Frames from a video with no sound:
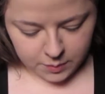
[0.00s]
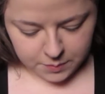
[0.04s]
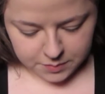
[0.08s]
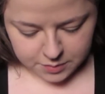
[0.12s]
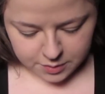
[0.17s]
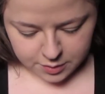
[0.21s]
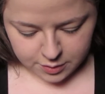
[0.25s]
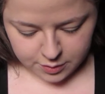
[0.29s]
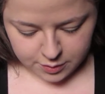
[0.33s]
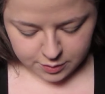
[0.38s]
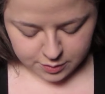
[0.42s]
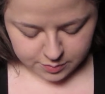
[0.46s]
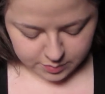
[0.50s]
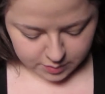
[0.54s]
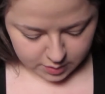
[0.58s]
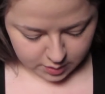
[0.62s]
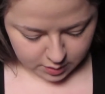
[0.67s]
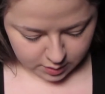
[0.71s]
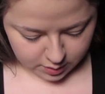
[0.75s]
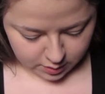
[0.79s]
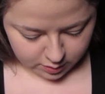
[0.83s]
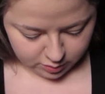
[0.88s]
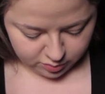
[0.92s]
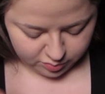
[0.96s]
just gonna use
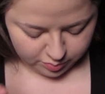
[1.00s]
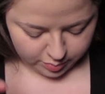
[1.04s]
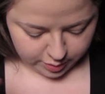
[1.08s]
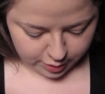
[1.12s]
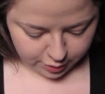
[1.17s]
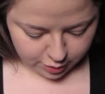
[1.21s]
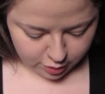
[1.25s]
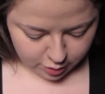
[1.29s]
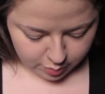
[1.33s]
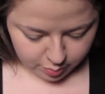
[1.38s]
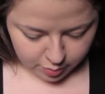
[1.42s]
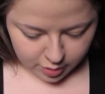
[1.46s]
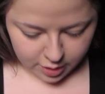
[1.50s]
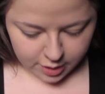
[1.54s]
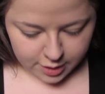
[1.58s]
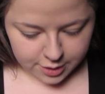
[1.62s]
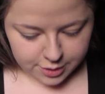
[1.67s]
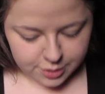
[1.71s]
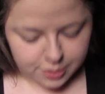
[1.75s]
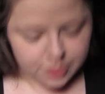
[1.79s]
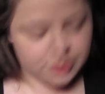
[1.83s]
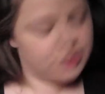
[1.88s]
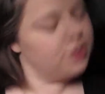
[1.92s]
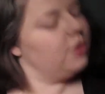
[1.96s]
my e.l.f. powder
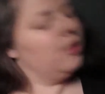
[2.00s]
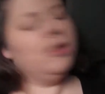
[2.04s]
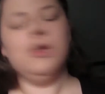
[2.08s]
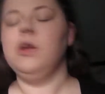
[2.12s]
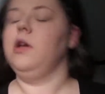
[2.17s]
brush